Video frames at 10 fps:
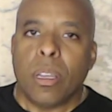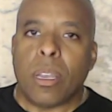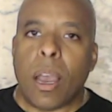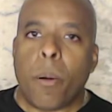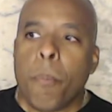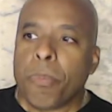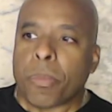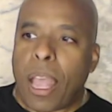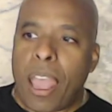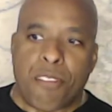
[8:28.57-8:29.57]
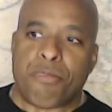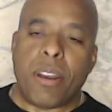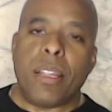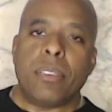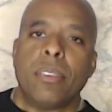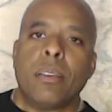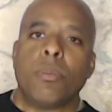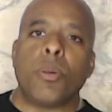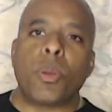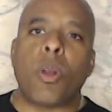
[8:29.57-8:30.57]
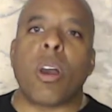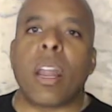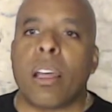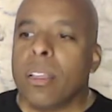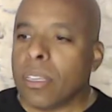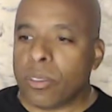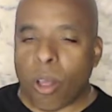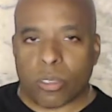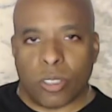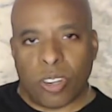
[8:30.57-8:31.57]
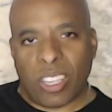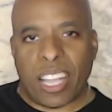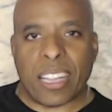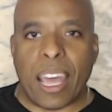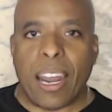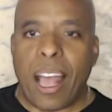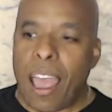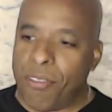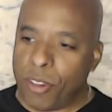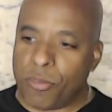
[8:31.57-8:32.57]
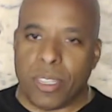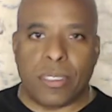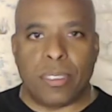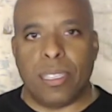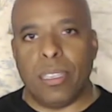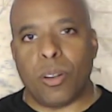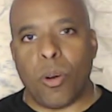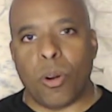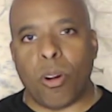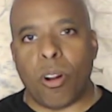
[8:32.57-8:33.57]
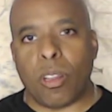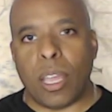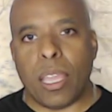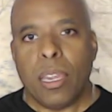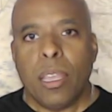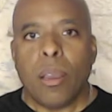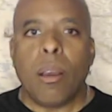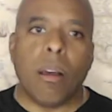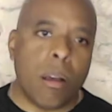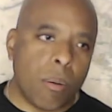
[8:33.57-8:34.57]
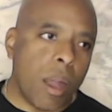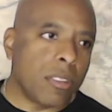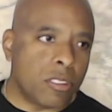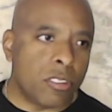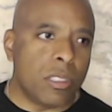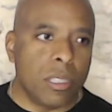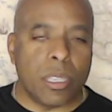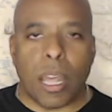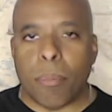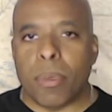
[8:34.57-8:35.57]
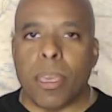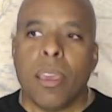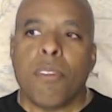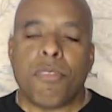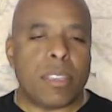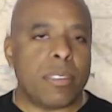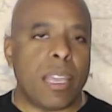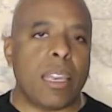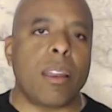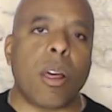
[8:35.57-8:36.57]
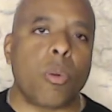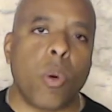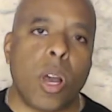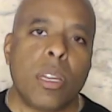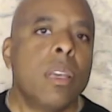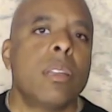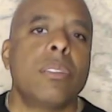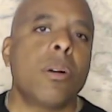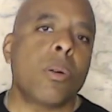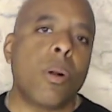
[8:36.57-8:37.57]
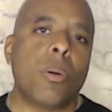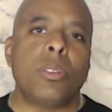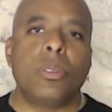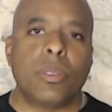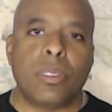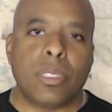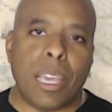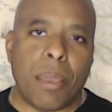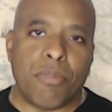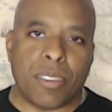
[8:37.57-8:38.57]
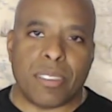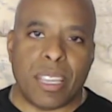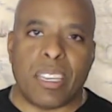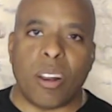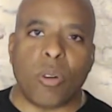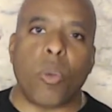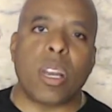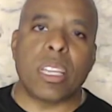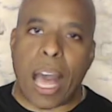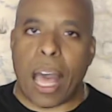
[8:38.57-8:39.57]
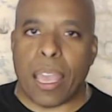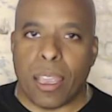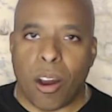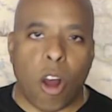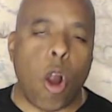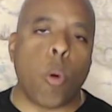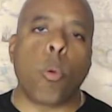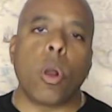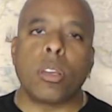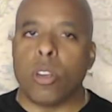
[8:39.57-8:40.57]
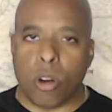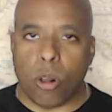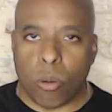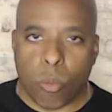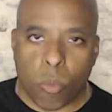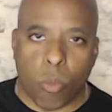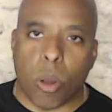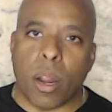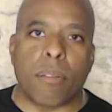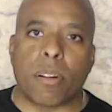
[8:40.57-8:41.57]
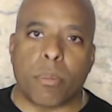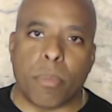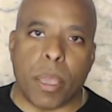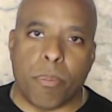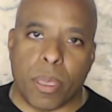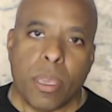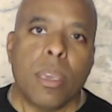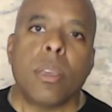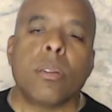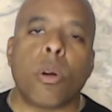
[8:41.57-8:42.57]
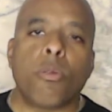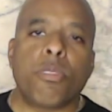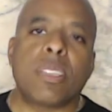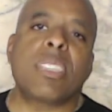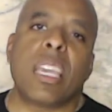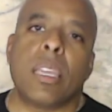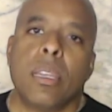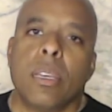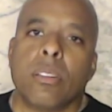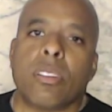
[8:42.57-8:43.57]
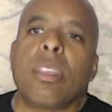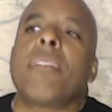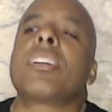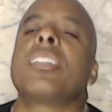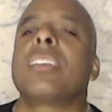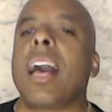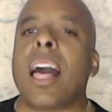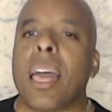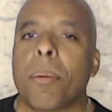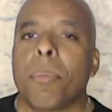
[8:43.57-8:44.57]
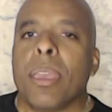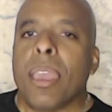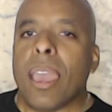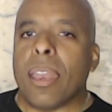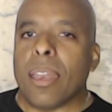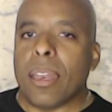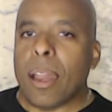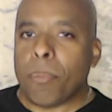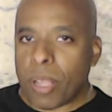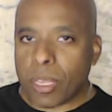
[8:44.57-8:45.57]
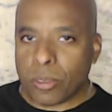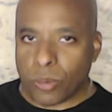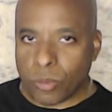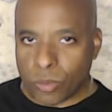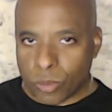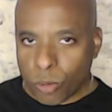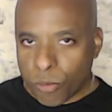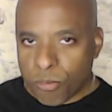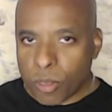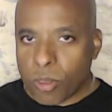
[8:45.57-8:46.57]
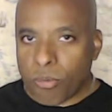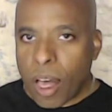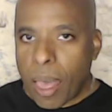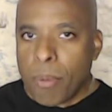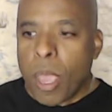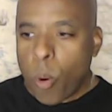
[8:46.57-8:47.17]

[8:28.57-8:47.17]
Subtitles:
Now, I have friends, when we've gone out, could talk to a girl like that. I have other friends that sit in the corner all night. Oh, why isn't she looking at me? Fixated on one. Don't go into the game fixated on one guy or one girl, whatever it may be. Don't fixate. Just have a good time. And I'm telling you, you'll feel the vibe.